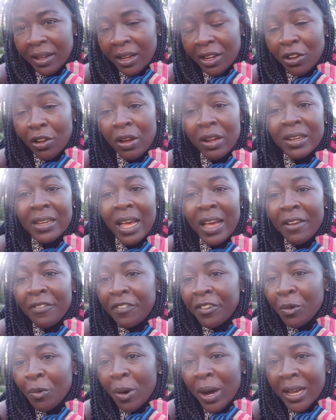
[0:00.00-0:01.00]
Not
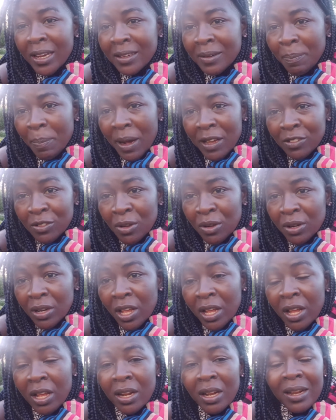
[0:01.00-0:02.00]
every white person
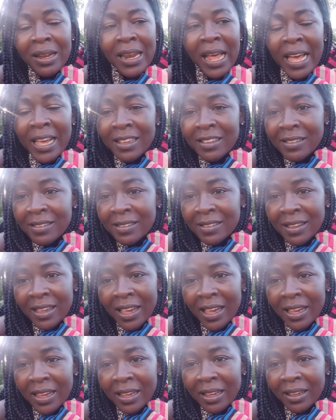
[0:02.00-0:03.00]
likes
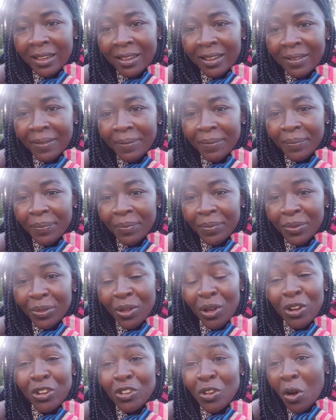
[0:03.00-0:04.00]
skiing.
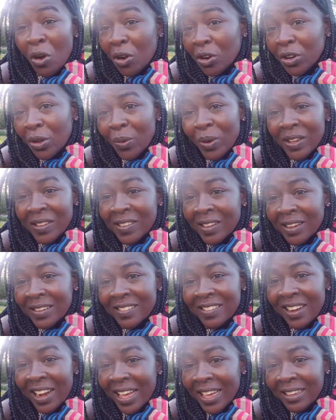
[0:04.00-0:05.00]
Not all
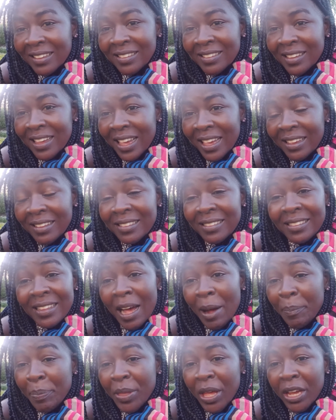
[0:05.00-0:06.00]
Norwegians like skiing.
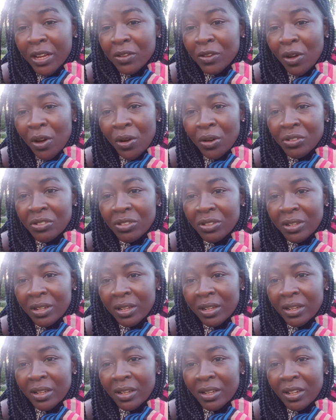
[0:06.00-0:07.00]
Some they don't.
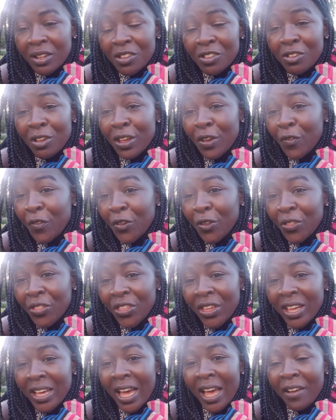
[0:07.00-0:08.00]
So if you
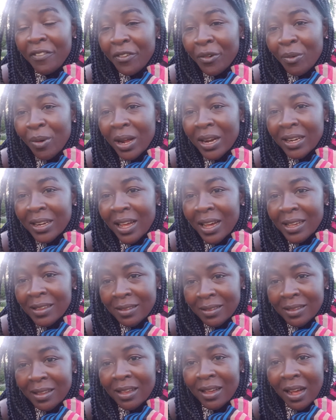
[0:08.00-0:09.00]
think everyone
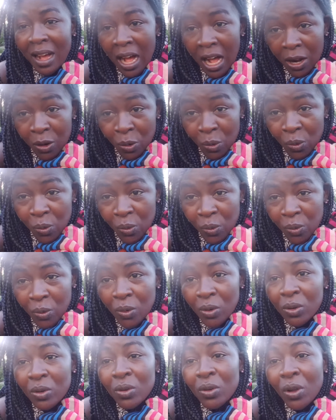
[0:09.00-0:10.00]
does, hello,
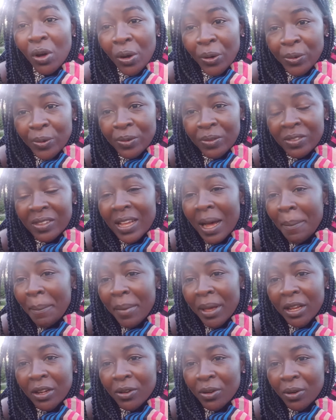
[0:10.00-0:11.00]
no, some
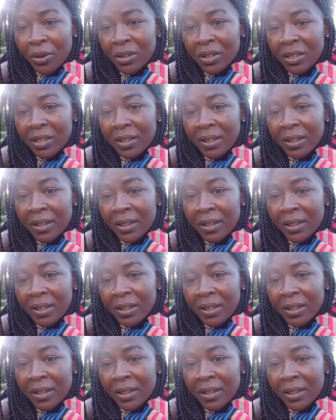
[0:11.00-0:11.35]
may not.